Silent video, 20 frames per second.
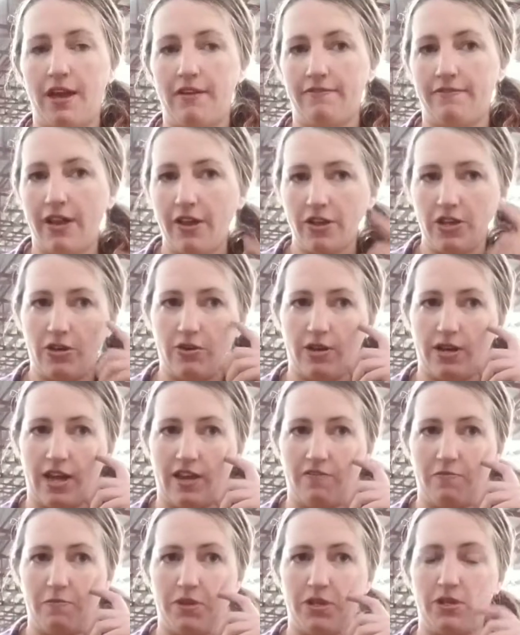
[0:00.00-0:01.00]
have value, and
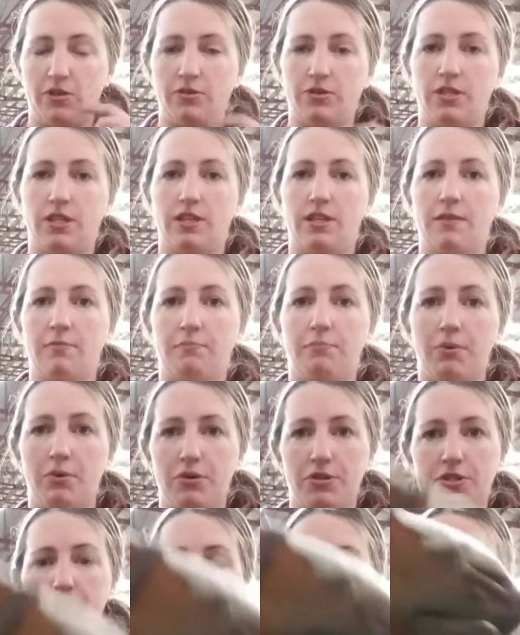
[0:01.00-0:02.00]
I've been using them
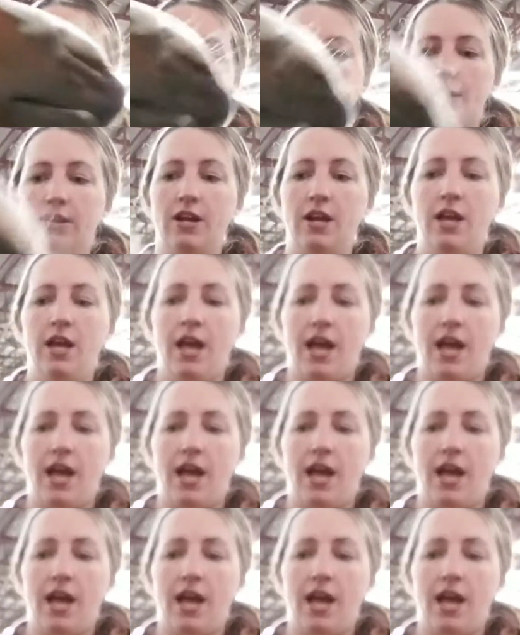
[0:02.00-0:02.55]
both together.